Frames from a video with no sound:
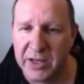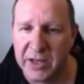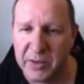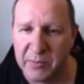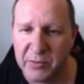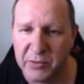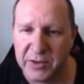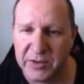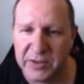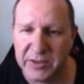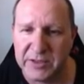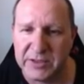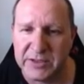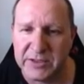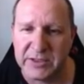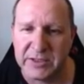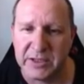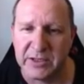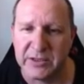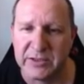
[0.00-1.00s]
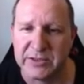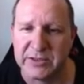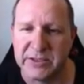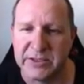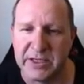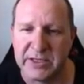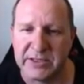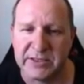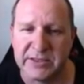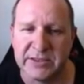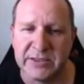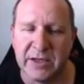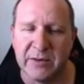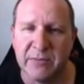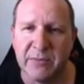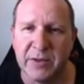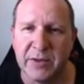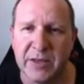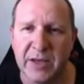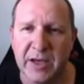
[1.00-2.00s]
They put in the details. Yes,
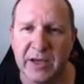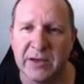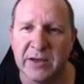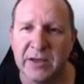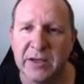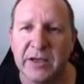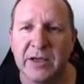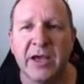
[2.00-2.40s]
send me that.